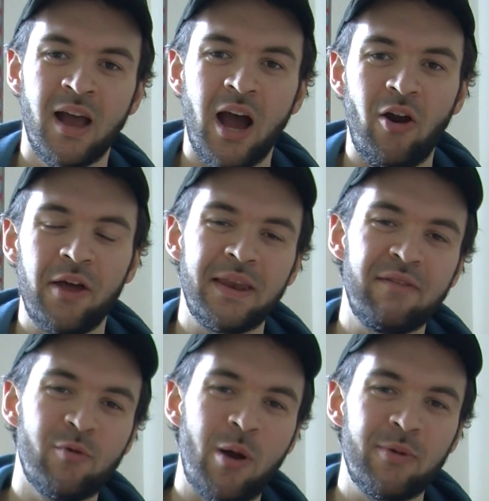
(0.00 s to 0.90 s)
Alright then
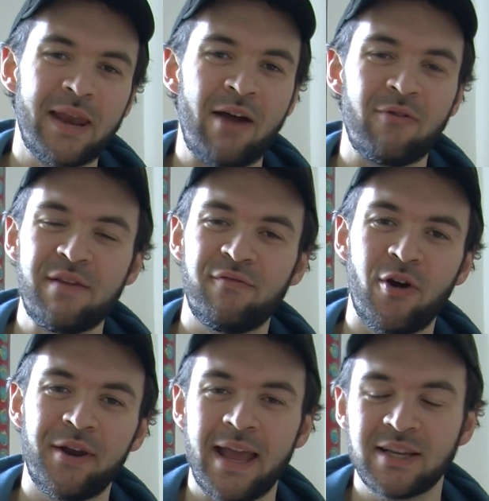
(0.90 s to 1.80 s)
everyone, we're now ready for
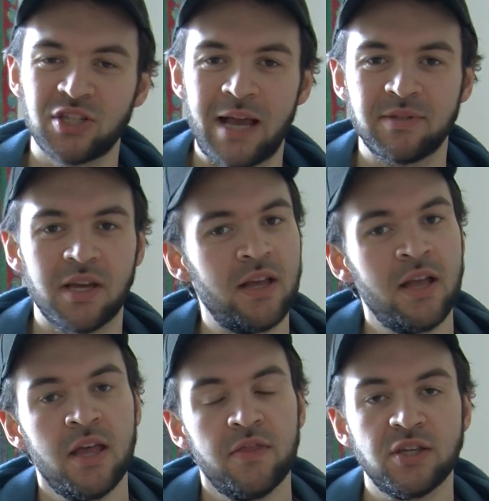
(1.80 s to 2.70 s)
our next chapter.
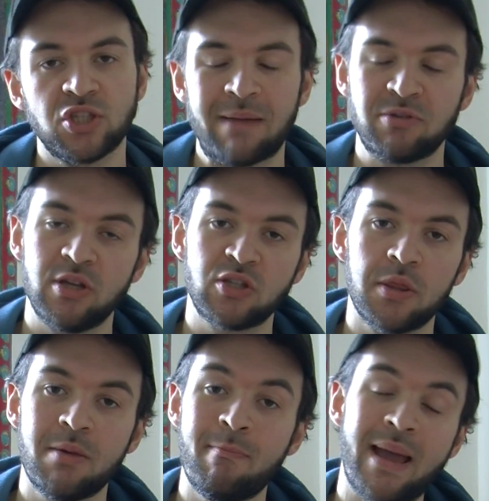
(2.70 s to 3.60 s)
This chapter is on
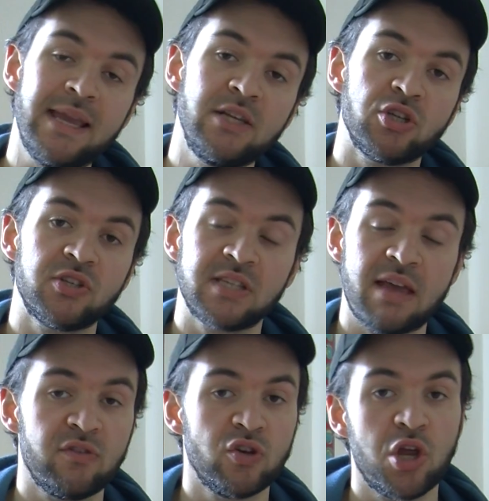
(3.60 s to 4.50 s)
the major
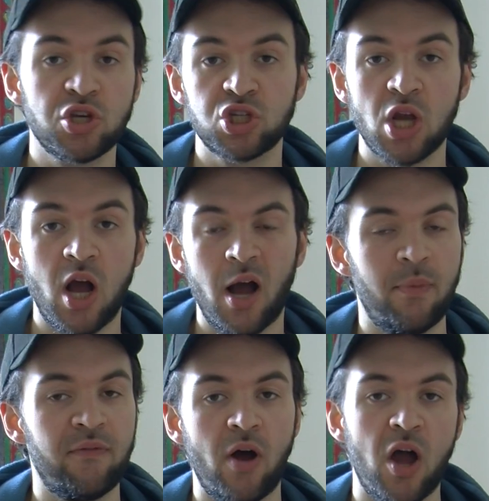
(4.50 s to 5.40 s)
7 sharp
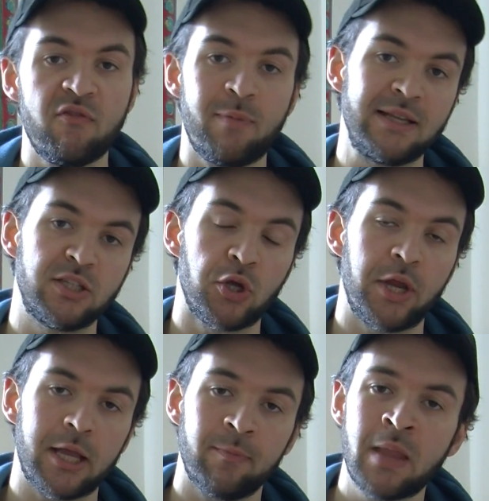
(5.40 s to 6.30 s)
5
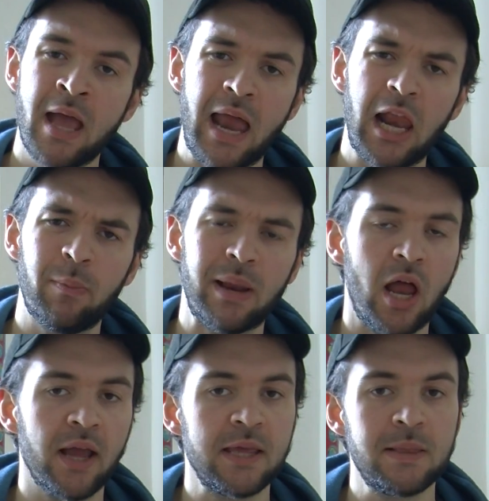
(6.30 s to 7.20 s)
pentatonic. A little bit
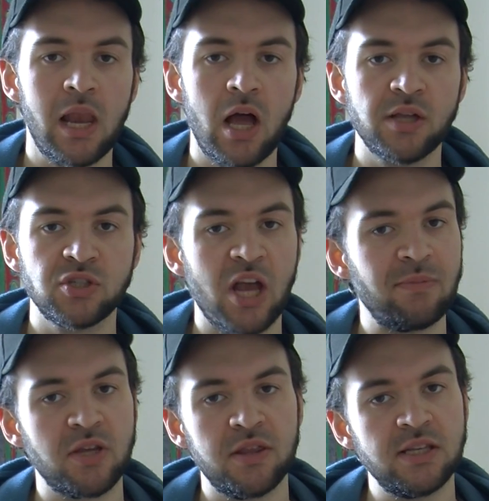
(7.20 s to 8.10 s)
like in the last
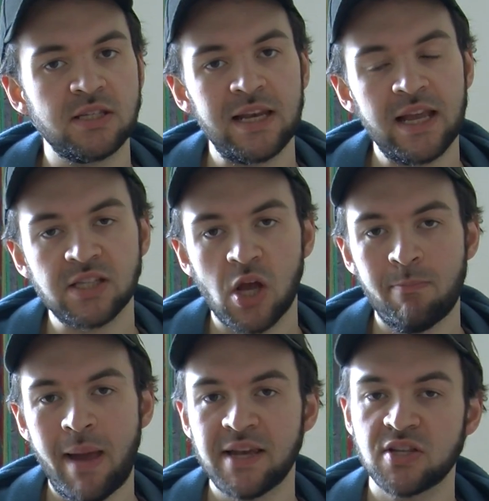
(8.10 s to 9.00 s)
chapter, these licks are
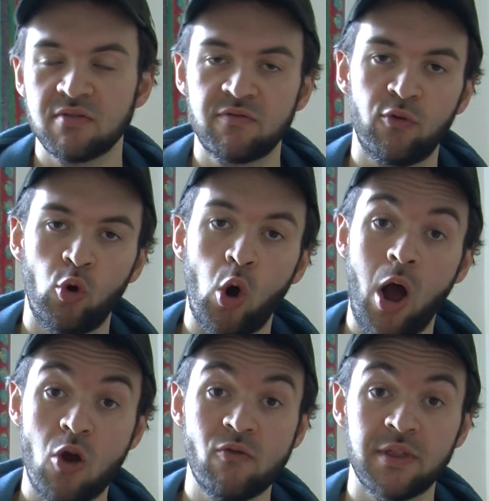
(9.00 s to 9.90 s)
meant for
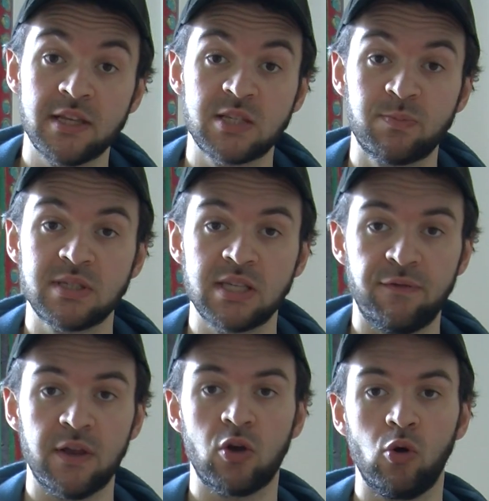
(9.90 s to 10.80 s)
over this
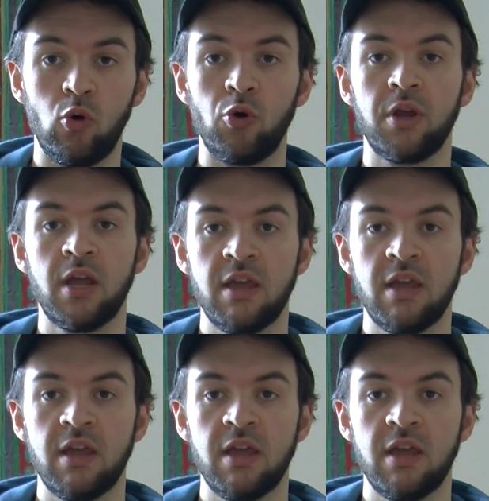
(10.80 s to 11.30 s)
specific chord.